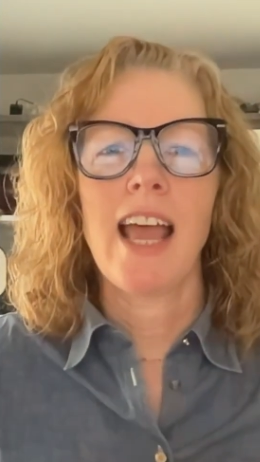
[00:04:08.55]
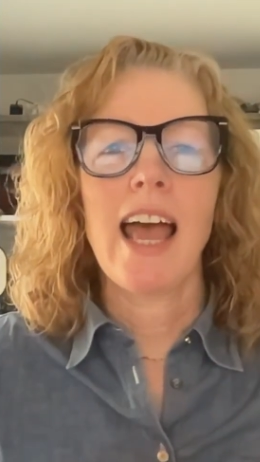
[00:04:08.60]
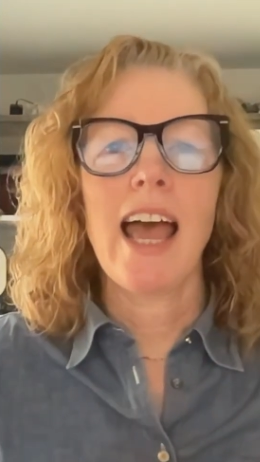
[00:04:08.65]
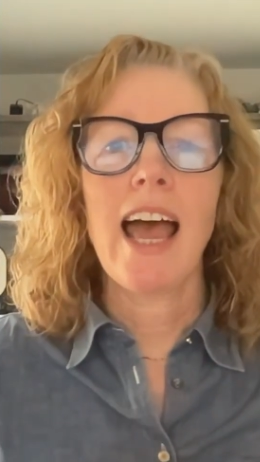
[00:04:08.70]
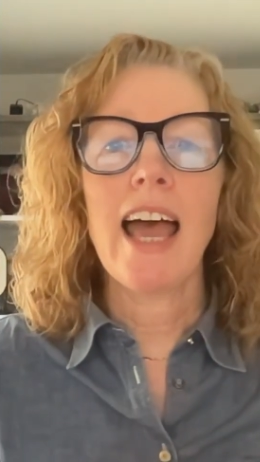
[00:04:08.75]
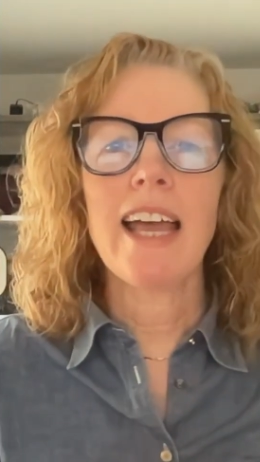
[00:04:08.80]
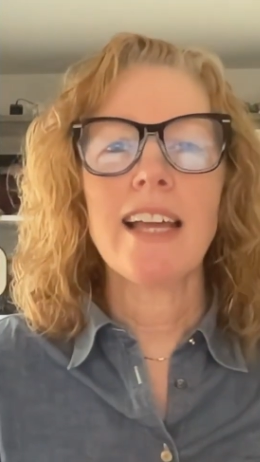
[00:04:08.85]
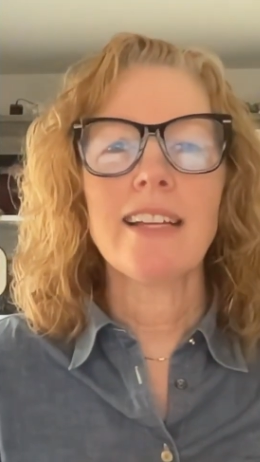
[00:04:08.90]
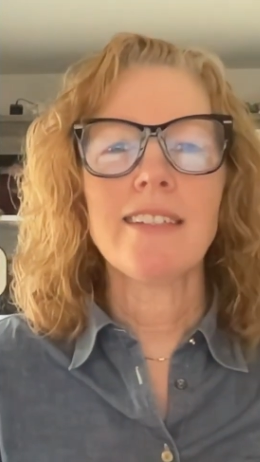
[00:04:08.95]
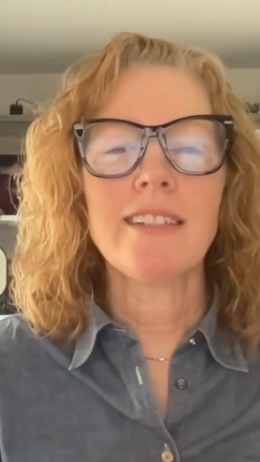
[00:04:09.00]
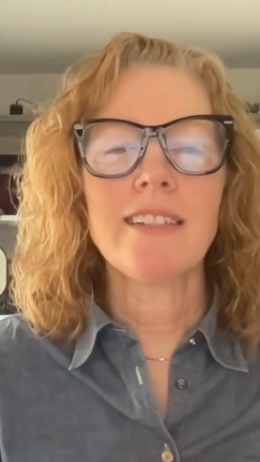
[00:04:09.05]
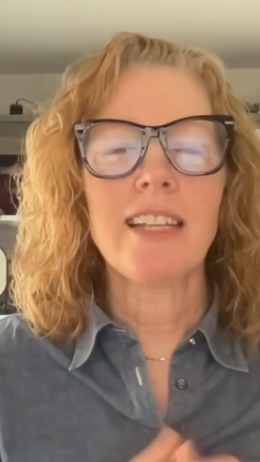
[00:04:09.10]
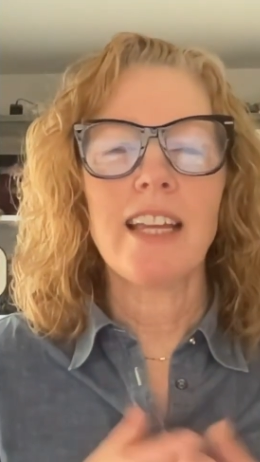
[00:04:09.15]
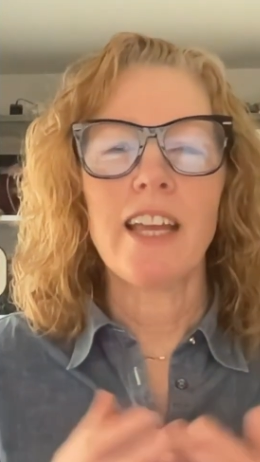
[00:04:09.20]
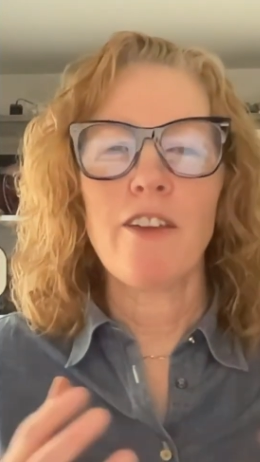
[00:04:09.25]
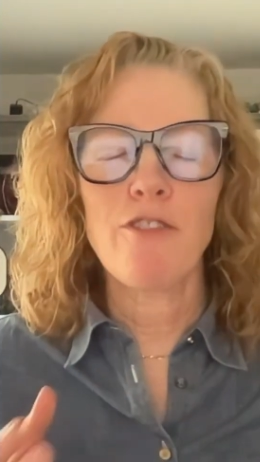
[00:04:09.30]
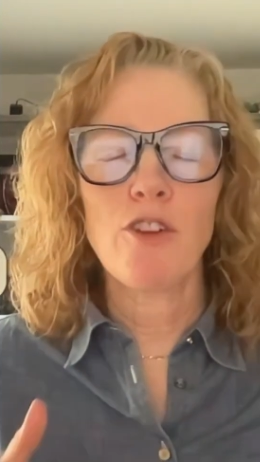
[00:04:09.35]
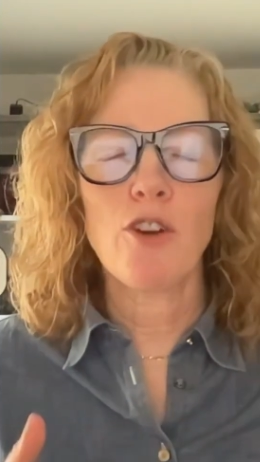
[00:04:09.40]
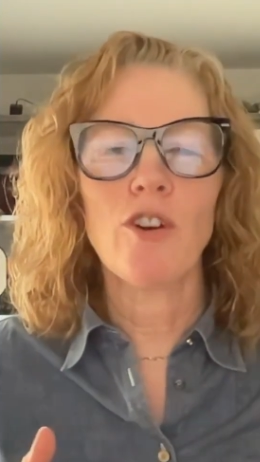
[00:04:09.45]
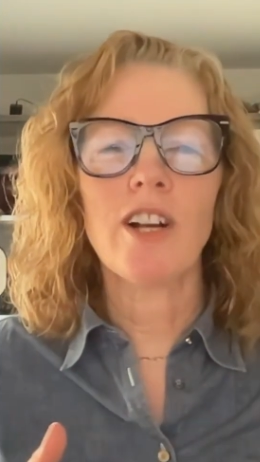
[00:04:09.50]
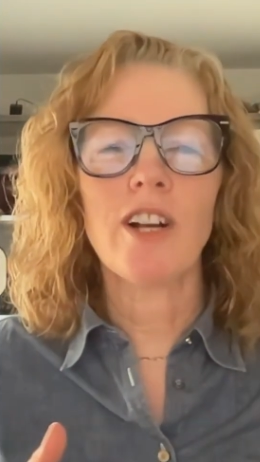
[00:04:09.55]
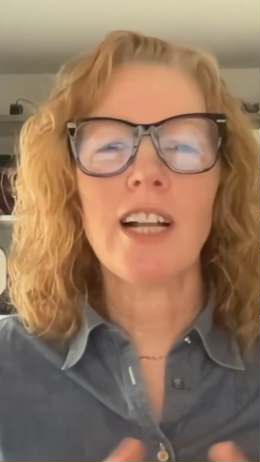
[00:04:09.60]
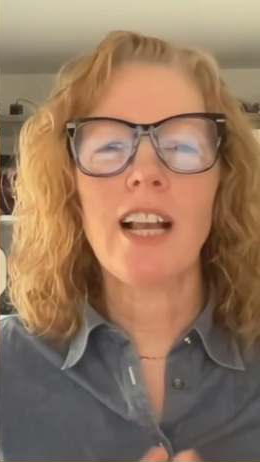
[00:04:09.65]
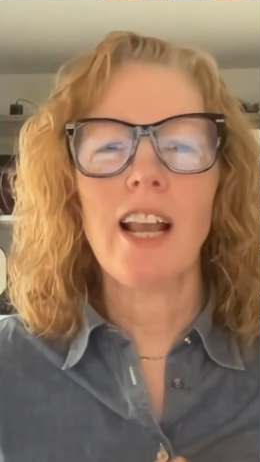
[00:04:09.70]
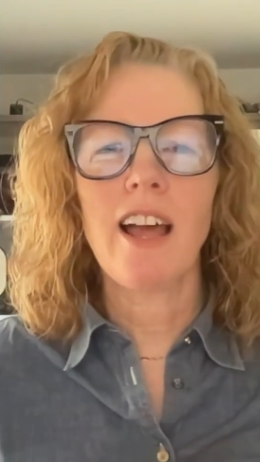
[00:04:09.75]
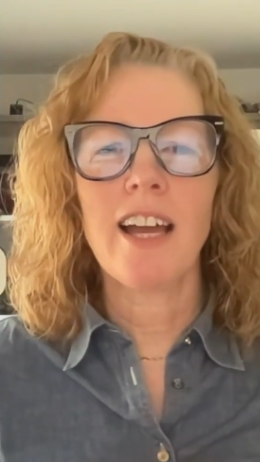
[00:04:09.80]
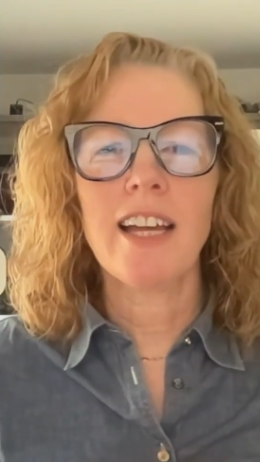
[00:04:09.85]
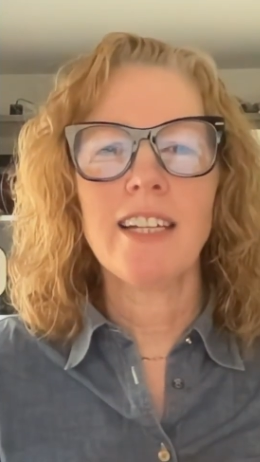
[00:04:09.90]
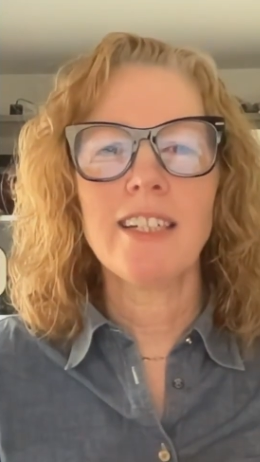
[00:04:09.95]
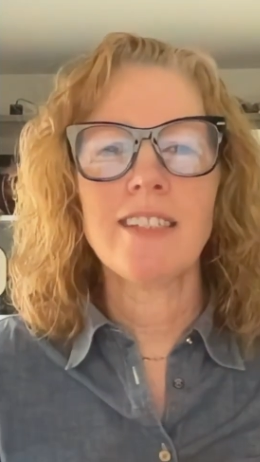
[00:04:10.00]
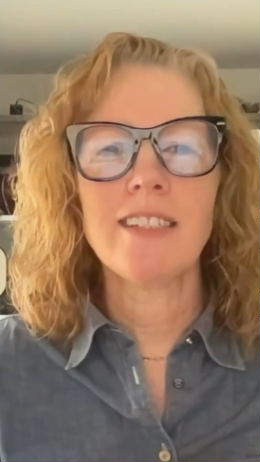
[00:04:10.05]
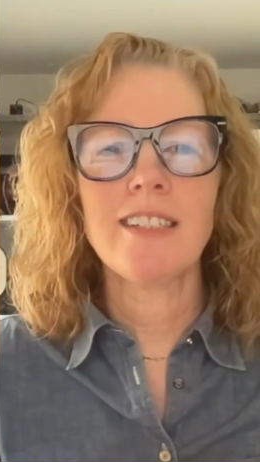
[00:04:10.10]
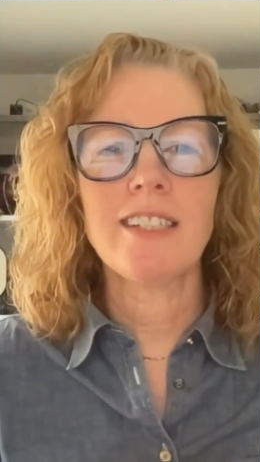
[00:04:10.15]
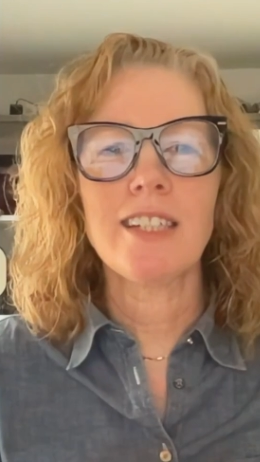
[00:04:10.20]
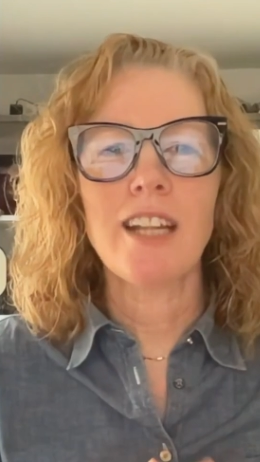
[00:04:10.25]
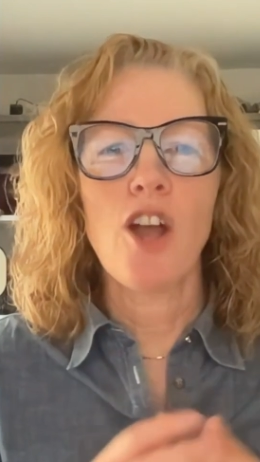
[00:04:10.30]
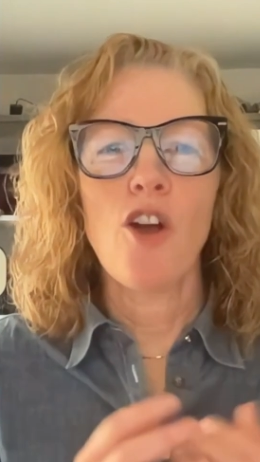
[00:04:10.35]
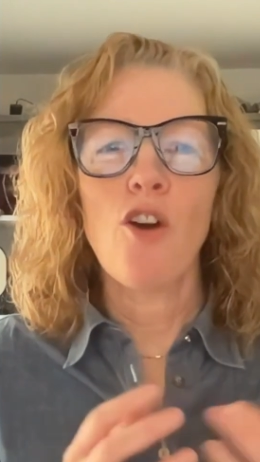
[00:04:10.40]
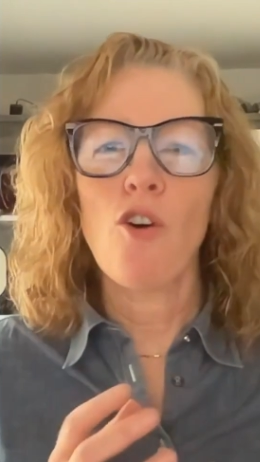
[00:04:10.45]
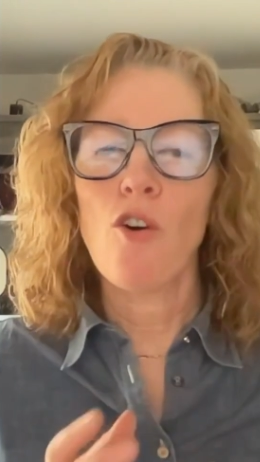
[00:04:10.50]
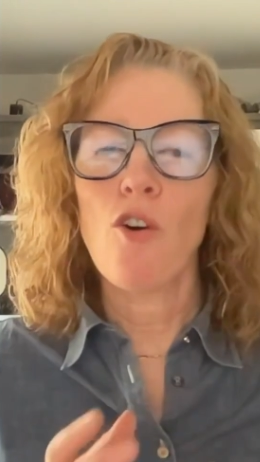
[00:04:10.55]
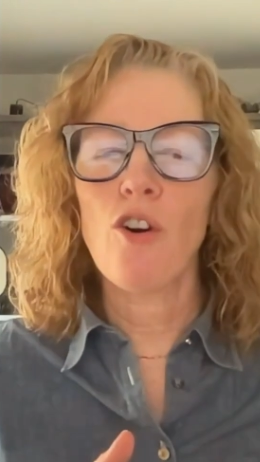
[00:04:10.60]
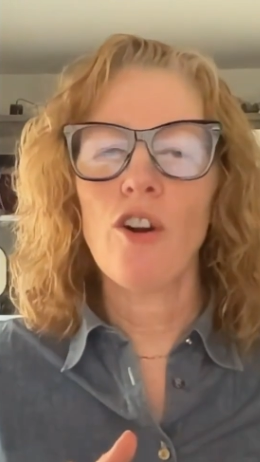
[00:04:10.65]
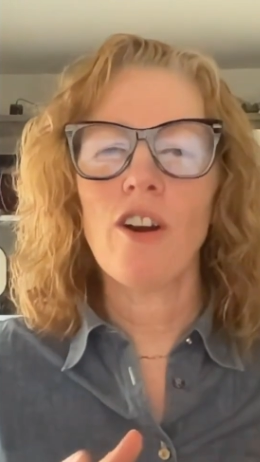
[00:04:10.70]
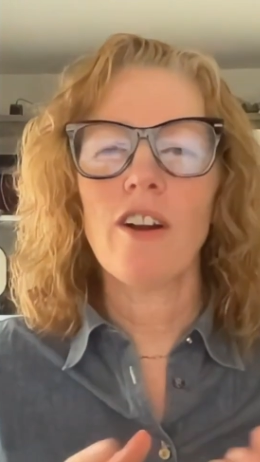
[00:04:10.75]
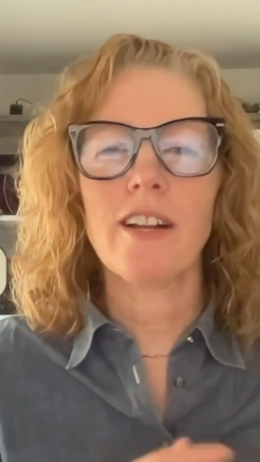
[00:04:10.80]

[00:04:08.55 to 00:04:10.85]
And if you're a client or